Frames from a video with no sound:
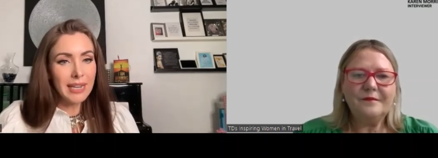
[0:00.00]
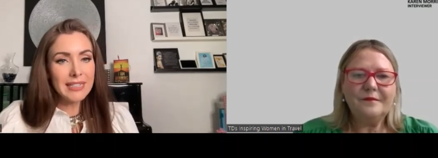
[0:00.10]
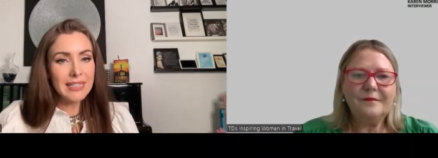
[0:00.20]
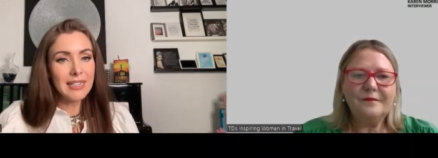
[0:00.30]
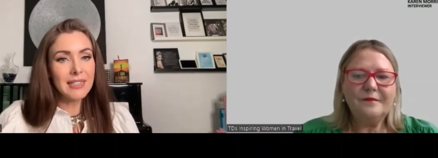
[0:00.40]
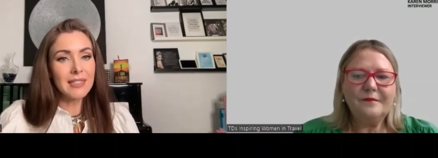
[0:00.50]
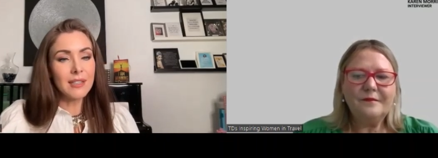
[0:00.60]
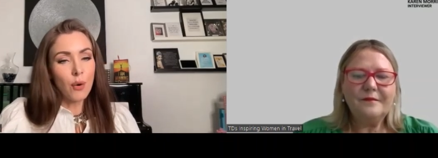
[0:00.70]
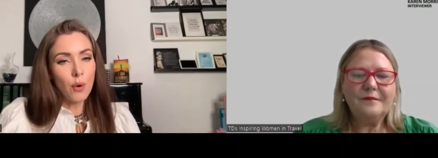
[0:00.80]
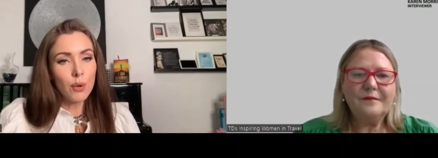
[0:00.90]
Speaker 1: ideas
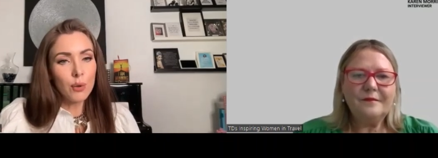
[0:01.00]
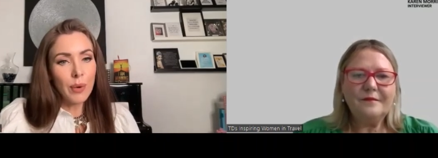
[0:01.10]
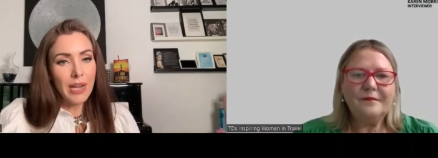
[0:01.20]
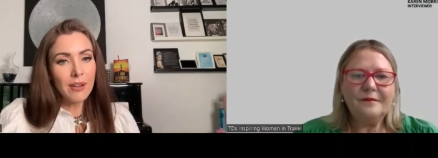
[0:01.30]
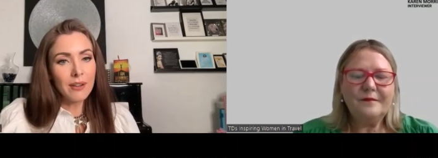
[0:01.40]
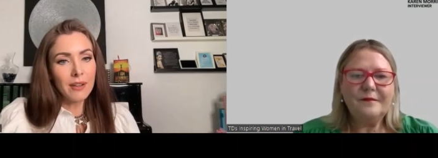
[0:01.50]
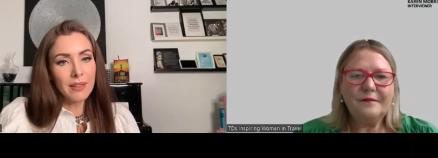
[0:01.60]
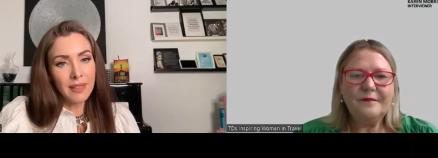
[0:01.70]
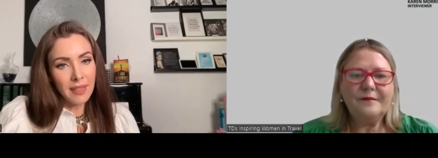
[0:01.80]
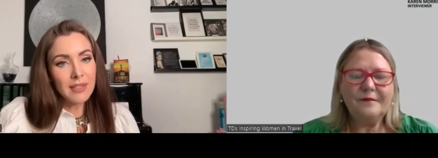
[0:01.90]
and the old way
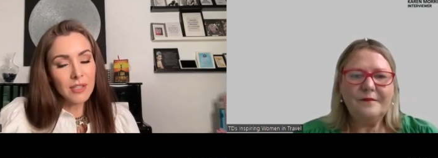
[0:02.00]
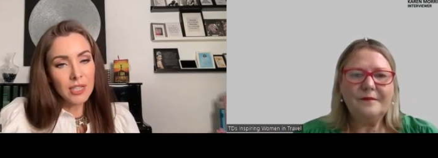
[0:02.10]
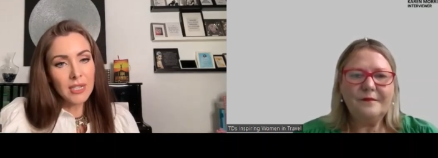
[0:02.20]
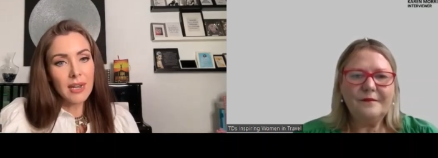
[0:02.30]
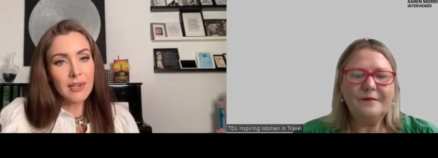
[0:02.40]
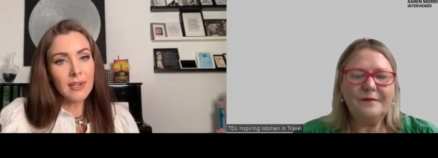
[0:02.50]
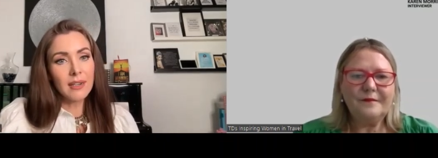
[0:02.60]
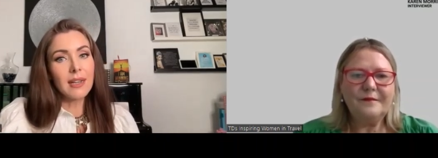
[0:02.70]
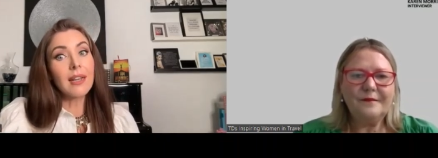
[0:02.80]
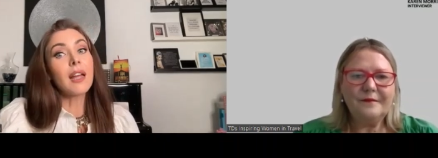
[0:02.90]
that things are
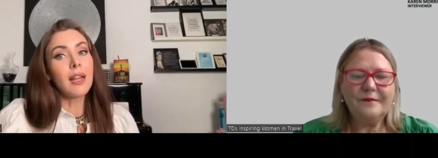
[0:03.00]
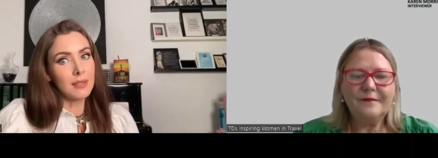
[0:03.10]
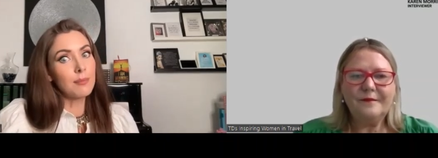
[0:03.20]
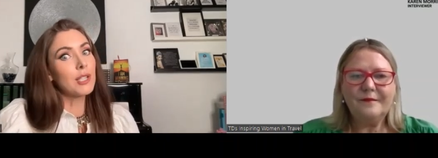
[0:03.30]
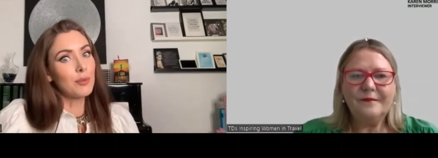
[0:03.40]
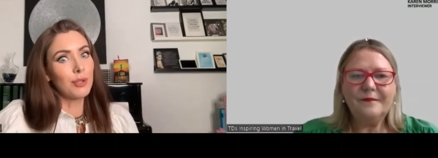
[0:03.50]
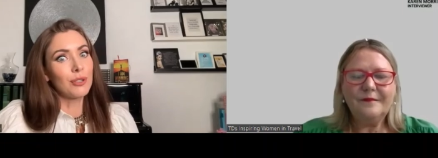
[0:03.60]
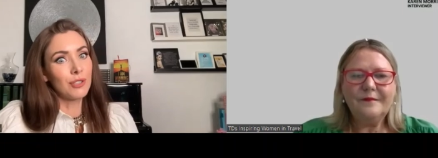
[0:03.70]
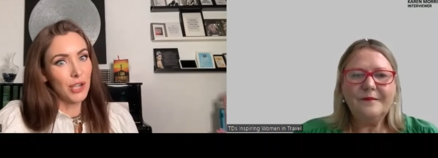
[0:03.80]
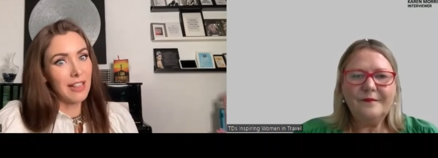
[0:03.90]
done it's much
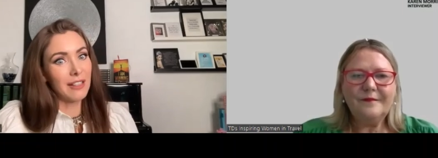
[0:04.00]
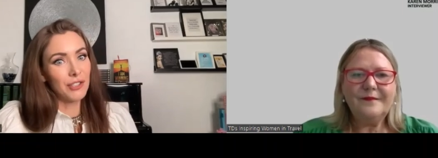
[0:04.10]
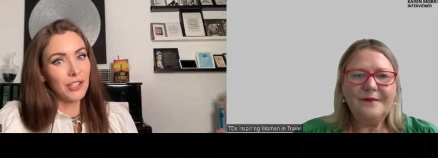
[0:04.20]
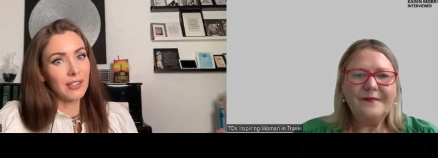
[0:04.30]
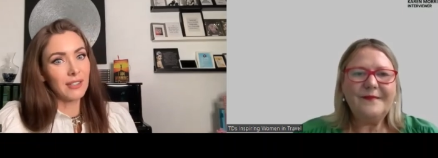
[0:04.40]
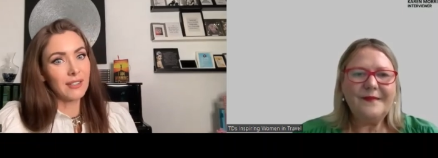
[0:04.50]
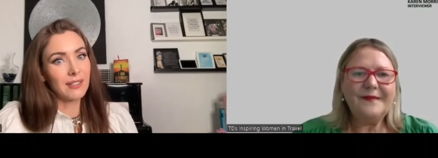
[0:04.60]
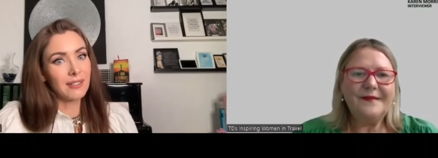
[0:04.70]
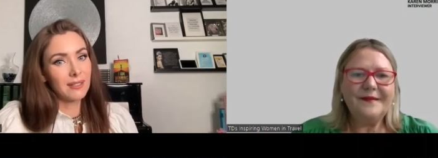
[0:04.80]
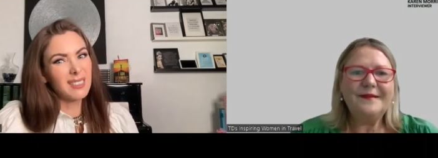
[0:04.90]
more challenging
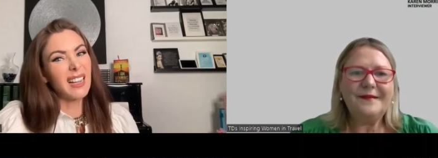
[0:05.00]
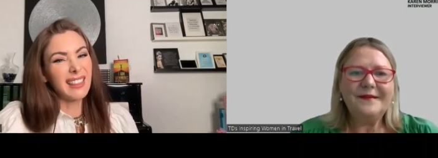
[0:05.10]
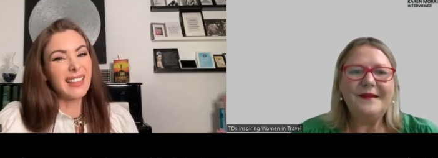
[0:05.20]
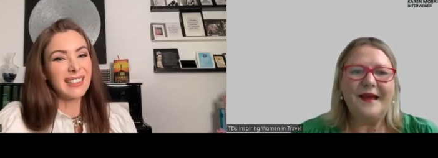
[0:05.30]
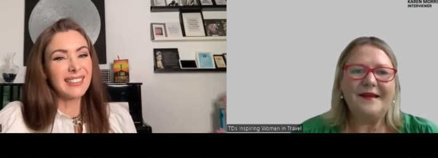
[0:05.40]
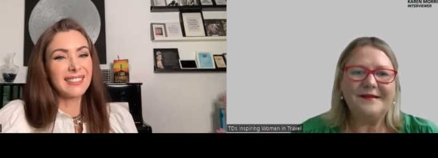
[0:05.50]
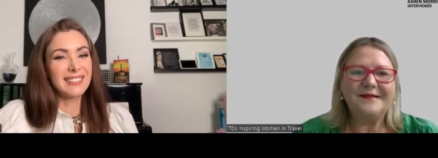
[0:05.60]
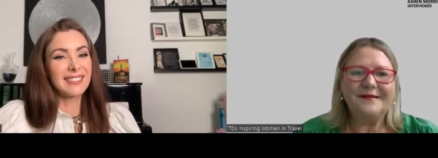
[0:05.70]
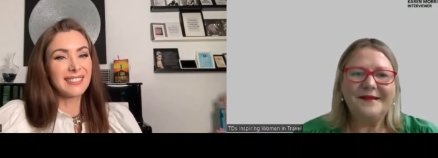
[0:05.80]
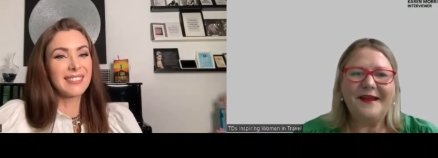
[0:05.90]
i think
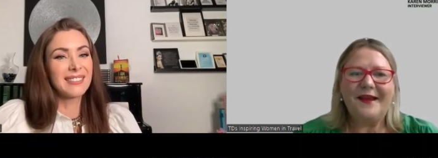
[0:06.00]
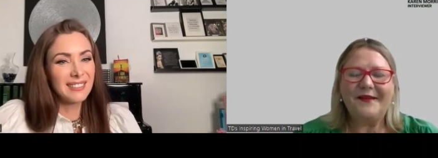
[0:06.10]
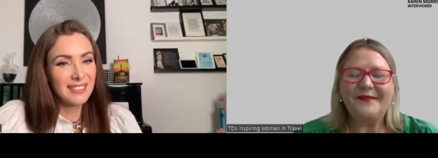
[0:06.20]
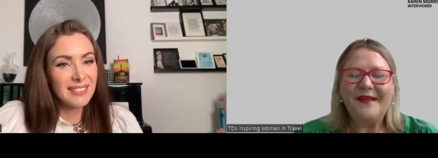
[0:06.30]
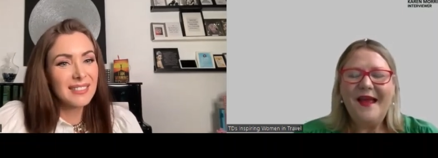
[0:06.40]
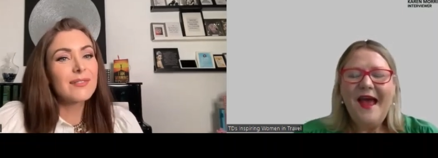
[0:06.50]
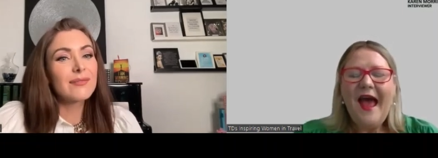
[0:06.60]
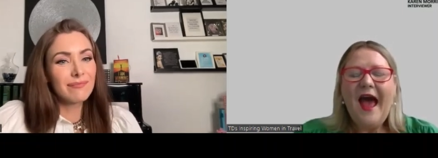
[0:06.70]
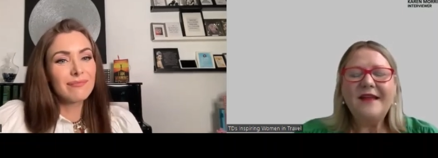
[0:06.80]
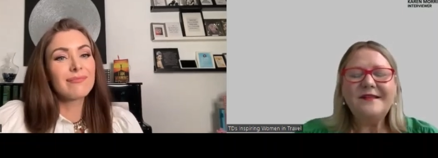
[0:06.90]
yes
Speaker 2: yeah
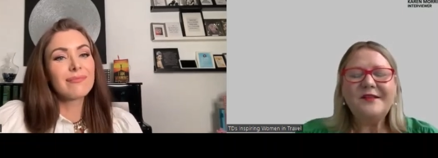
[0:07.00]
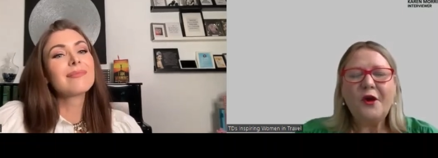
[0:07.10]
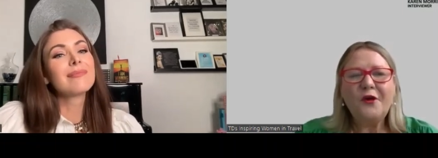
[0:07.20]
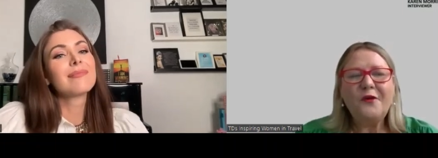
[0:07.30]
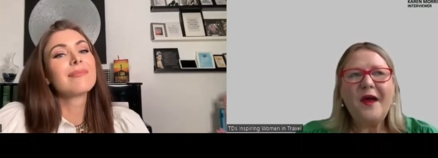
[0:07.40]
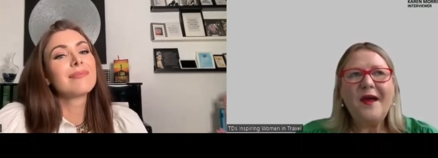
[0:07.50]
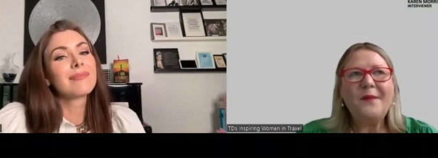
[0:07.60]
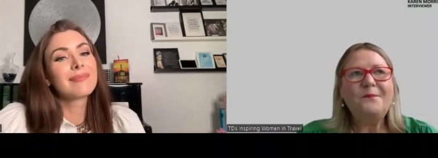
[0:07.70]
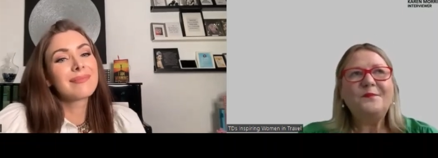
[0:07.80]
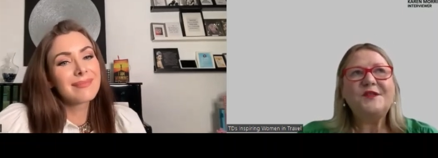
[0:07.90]
and so
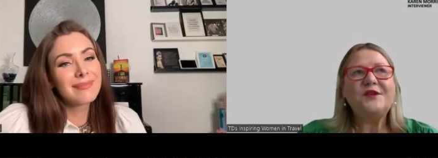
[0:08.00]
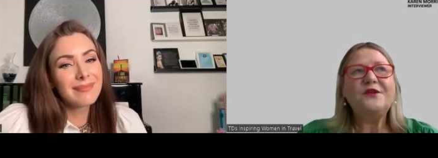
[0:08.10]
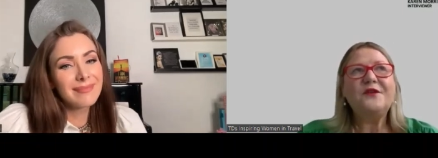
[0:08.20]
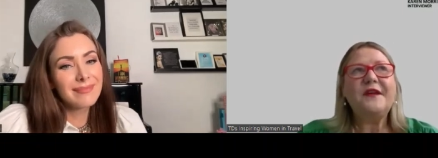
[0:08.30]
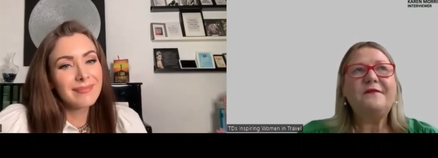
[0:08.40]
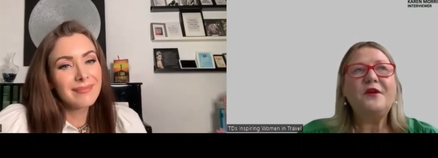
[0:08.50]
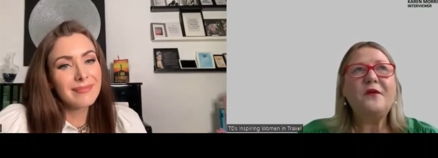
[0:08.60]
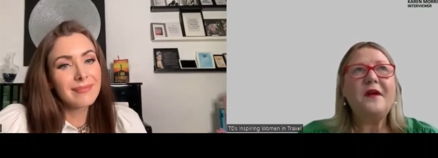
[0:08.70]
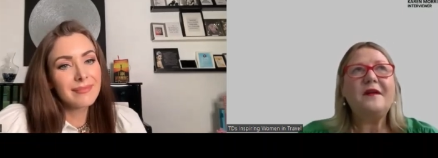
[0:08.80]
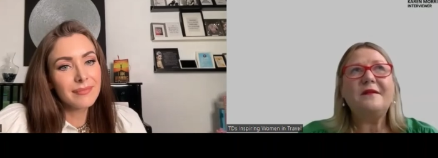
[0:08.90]
um to if
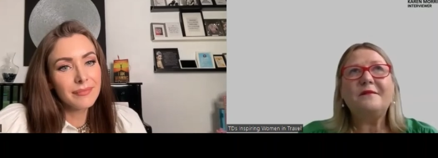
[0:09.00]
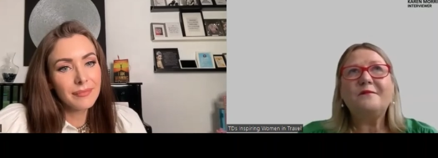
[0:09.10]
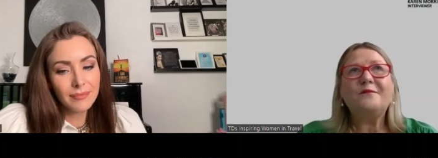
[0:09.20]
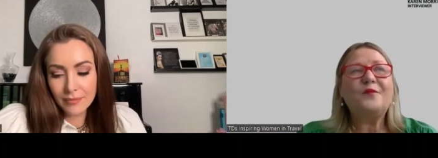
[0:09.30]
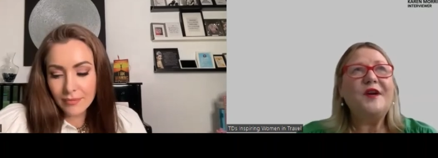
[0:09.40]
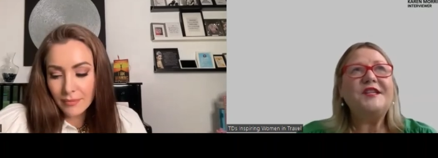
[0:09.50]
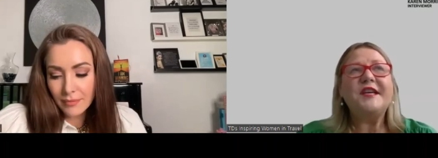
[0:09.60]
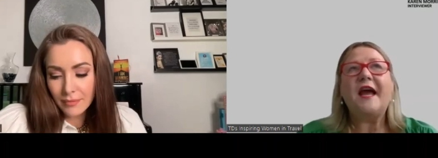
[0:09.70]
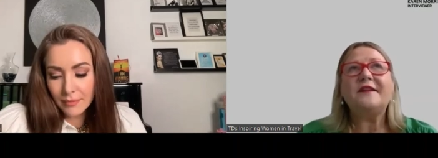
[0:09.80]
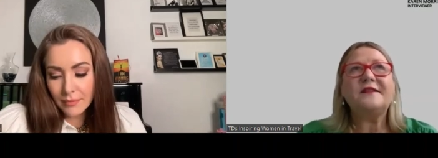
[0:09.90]
you
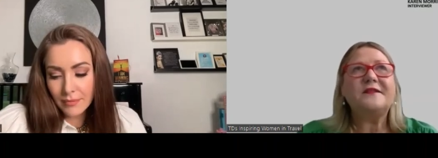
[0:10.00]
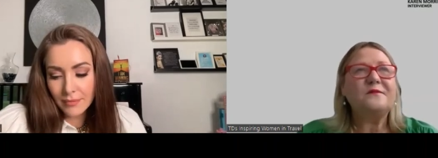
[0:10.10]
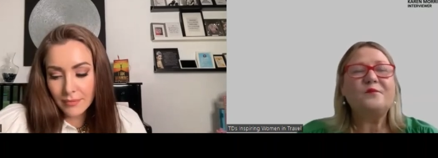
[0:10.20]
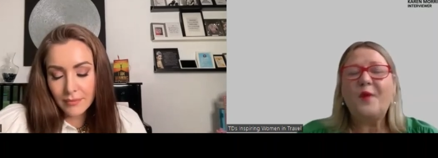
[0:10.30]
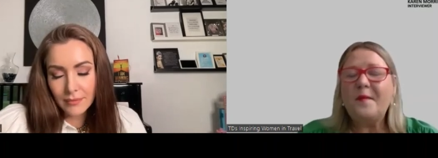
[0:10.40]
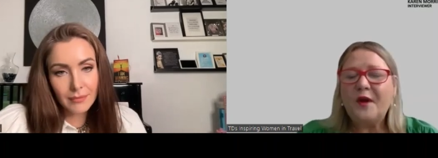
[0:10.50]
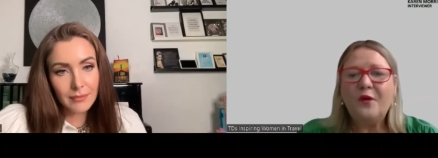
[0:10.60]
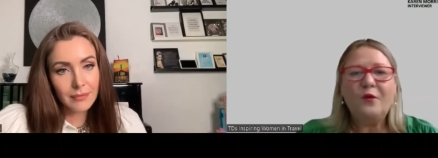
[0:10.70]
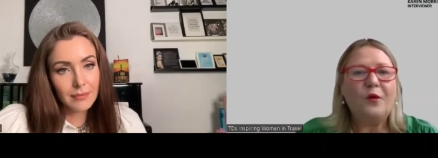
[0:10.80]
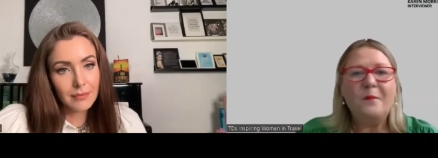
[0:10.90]
reaching out to
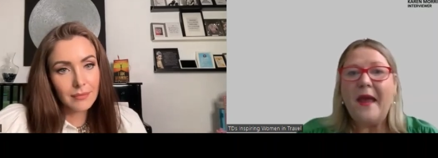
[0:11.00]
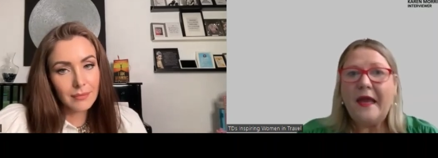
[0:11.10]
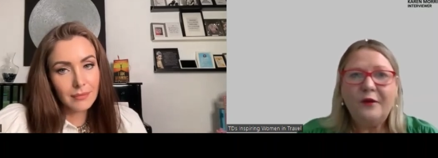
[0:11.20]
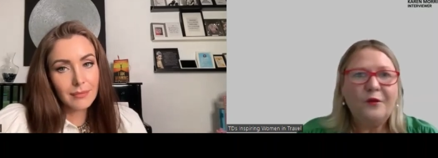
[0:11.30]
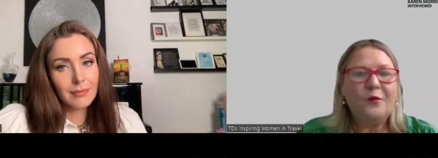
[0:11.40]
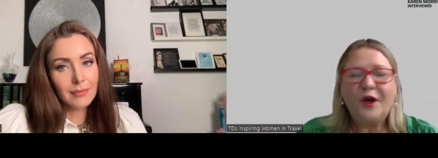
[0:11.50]
women who or men who are